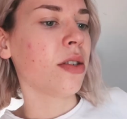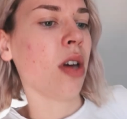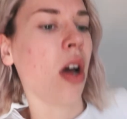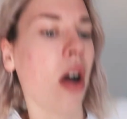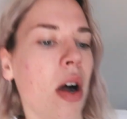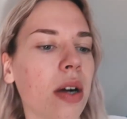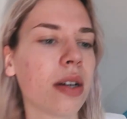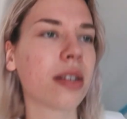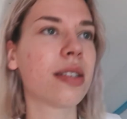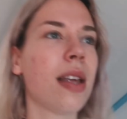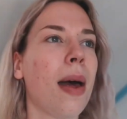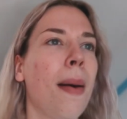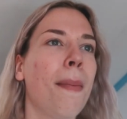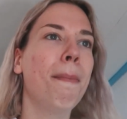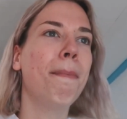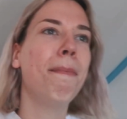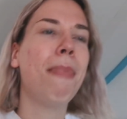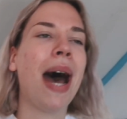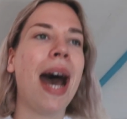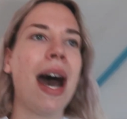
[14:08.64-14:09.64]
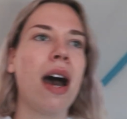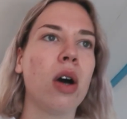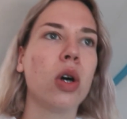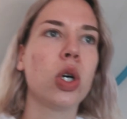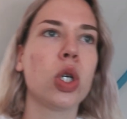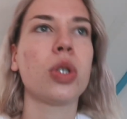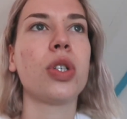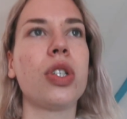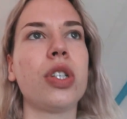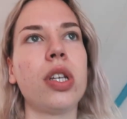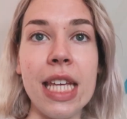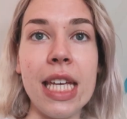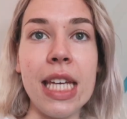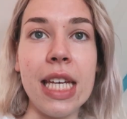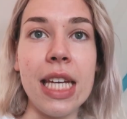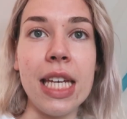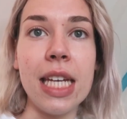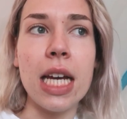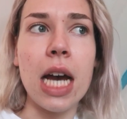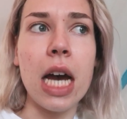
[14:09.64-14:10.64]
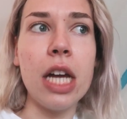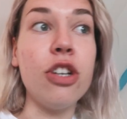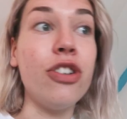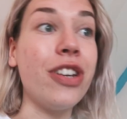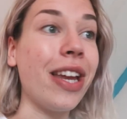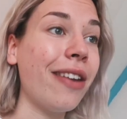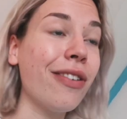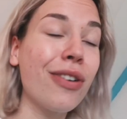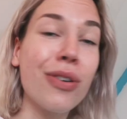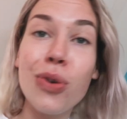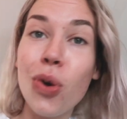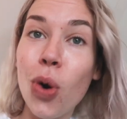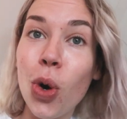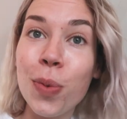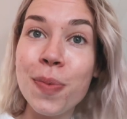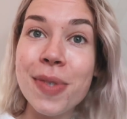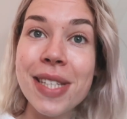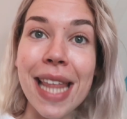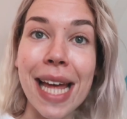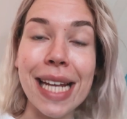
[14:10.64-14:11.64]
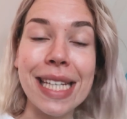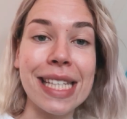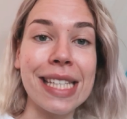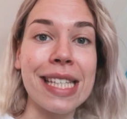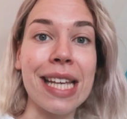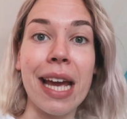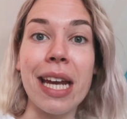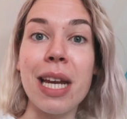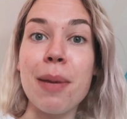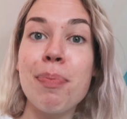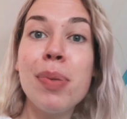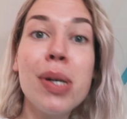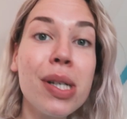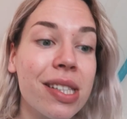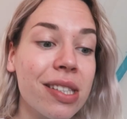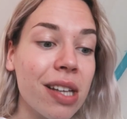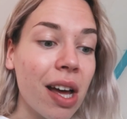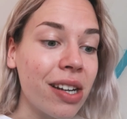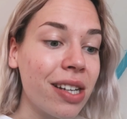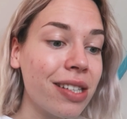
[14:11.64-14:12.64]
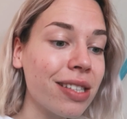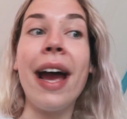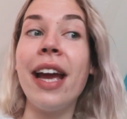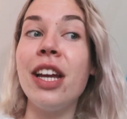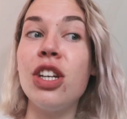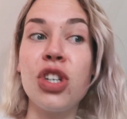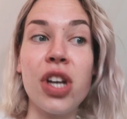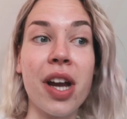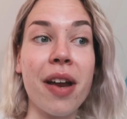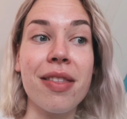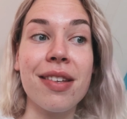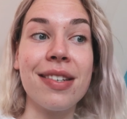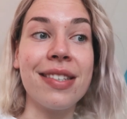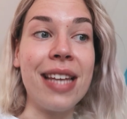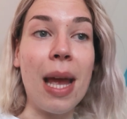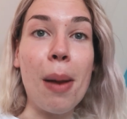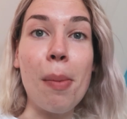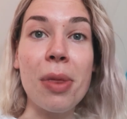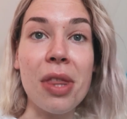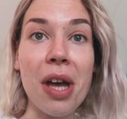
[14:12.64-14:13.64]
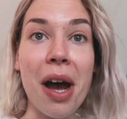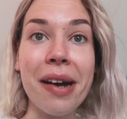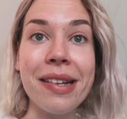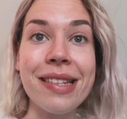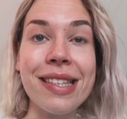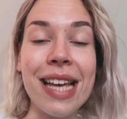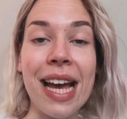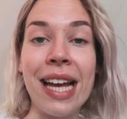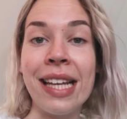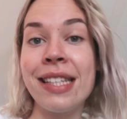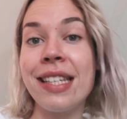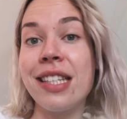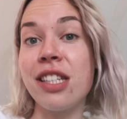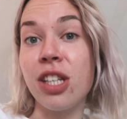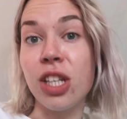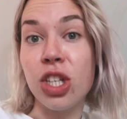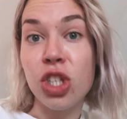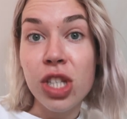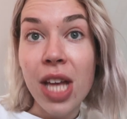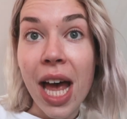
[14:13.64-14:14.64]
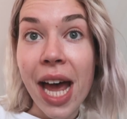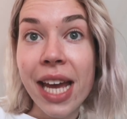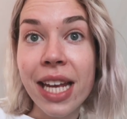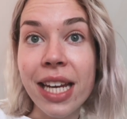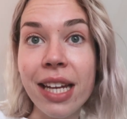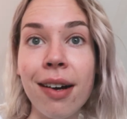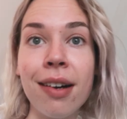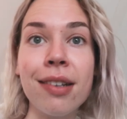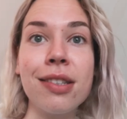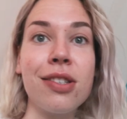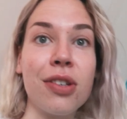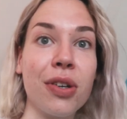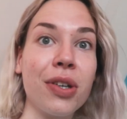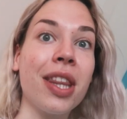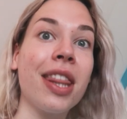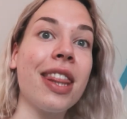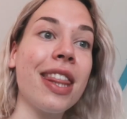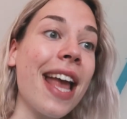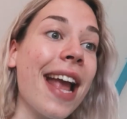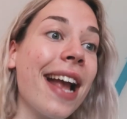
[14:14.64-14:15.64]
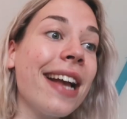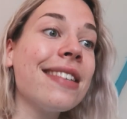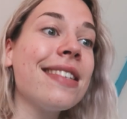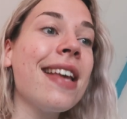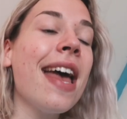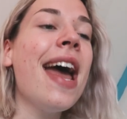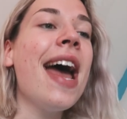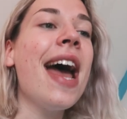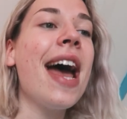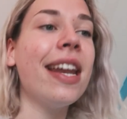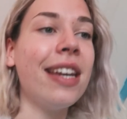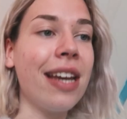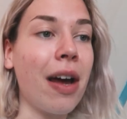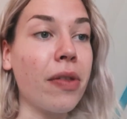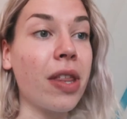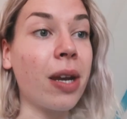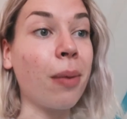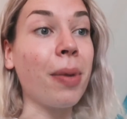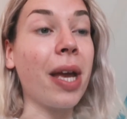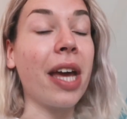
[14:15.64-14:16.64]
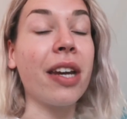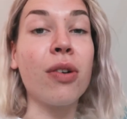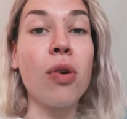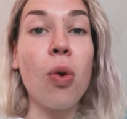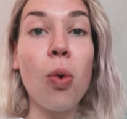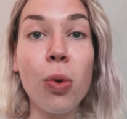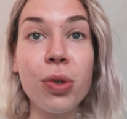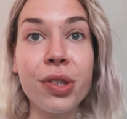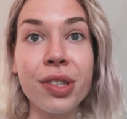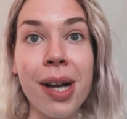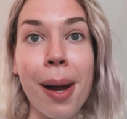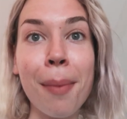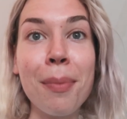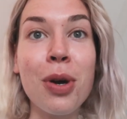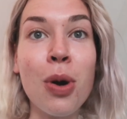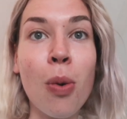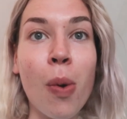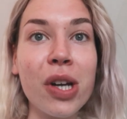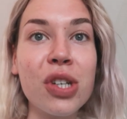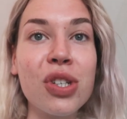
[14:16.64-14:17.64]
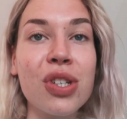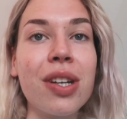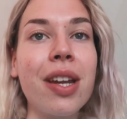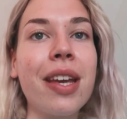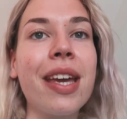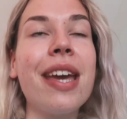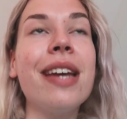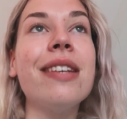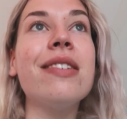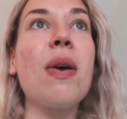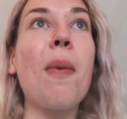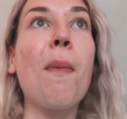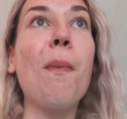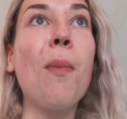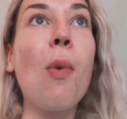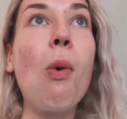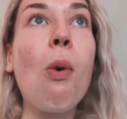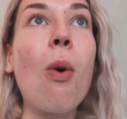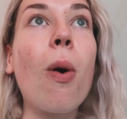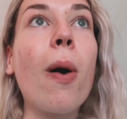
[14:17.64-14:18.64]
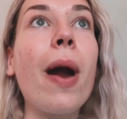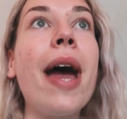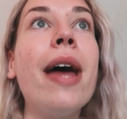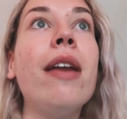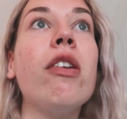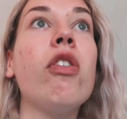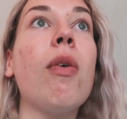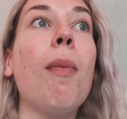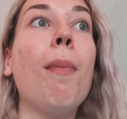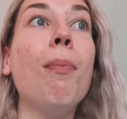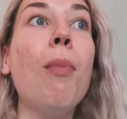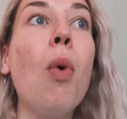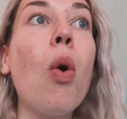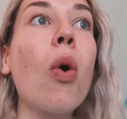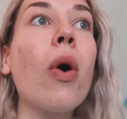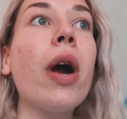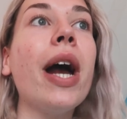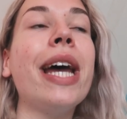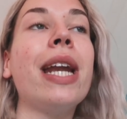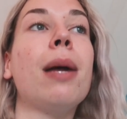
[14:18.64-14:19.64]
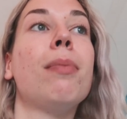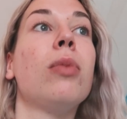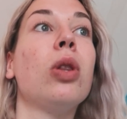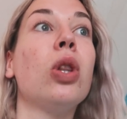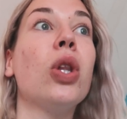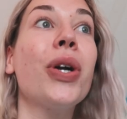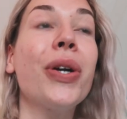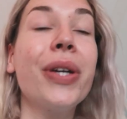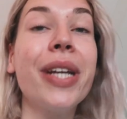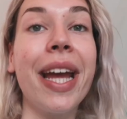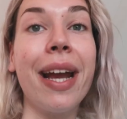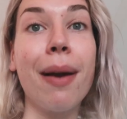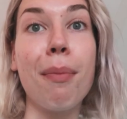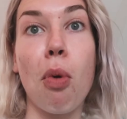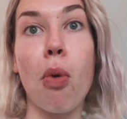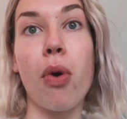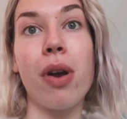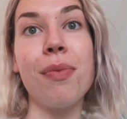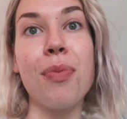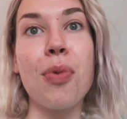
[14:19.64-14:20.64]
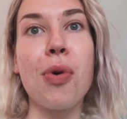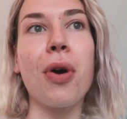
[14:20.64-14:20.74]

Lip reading: It talks about the gender norms that society puts on us. I share the same thoughts as society on certain things, and now that I'm getting older, I'm questioning it more and more, and I'm learning more and